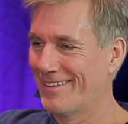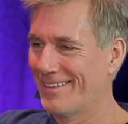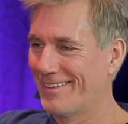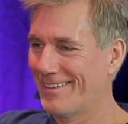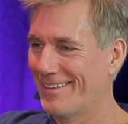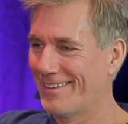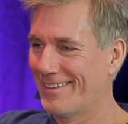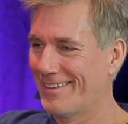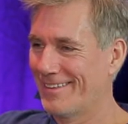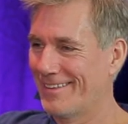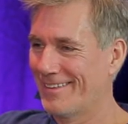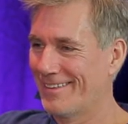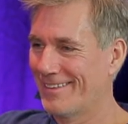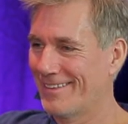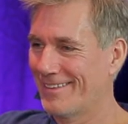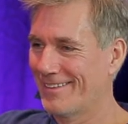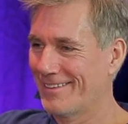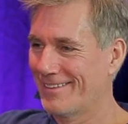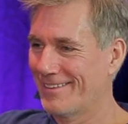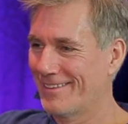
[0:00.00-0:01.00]

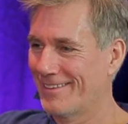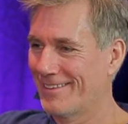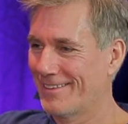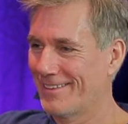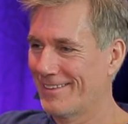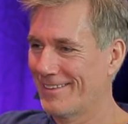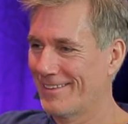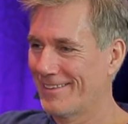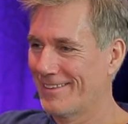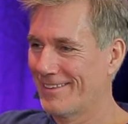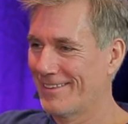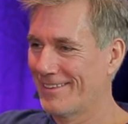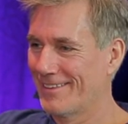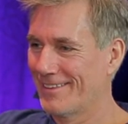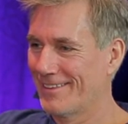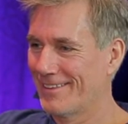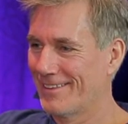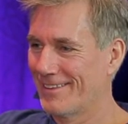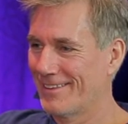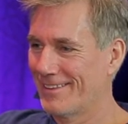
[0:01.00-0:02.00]

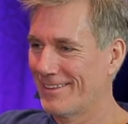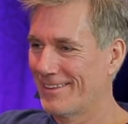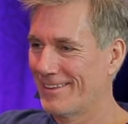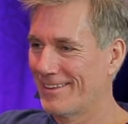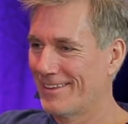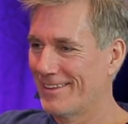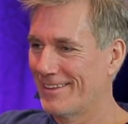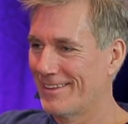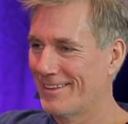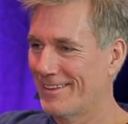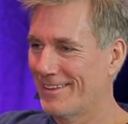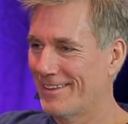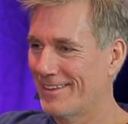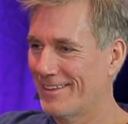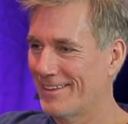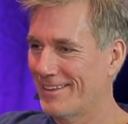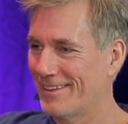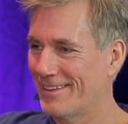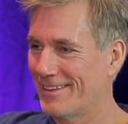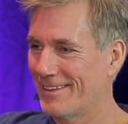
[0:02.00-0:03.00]

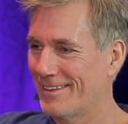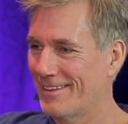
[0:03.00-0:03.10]
This person isn't speaking.